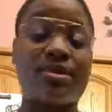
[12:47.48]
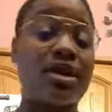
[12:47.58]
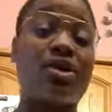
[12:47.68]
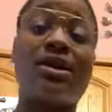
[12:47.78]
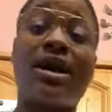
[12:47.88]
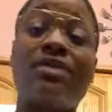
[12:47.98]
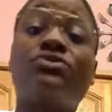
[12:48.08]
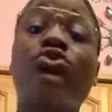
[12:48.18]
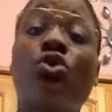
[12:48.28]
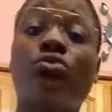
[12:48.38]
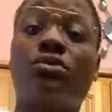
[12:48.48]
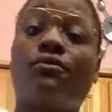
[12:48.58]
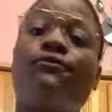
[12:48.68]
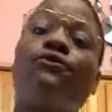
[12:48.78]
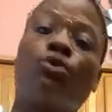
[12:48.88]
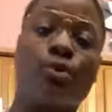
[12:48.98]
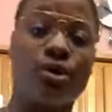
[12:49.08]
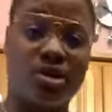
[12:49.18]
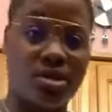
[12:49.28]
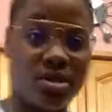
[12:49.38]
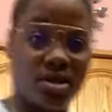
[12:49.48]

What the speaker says: but they are not salt forward,